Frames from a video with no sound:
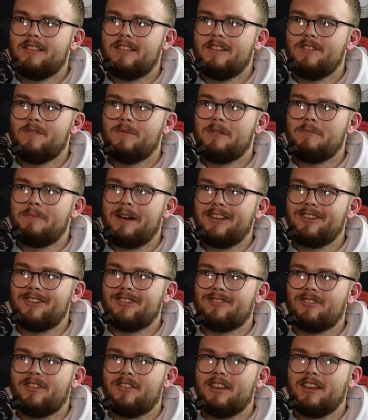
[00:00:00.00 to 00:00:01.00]
continuing with the
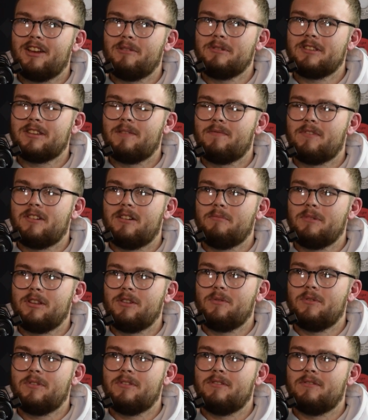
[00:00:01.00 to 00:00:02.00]
magic. So I think it'll be something
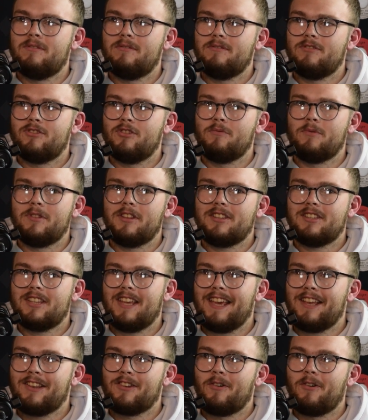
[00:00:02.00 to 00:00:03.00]
I'll be doing soon with
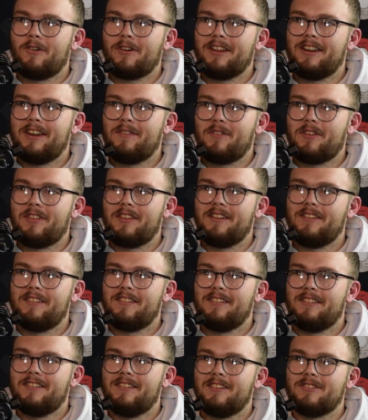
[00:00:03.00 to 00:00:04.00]
this TikTok and
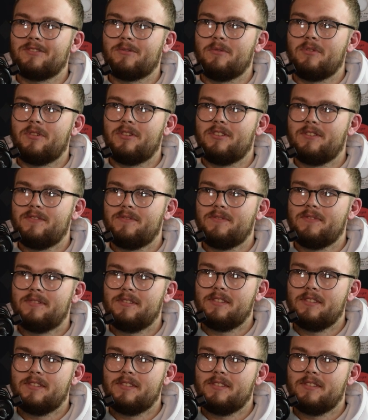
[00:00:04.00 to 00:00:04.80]
everything that's going on.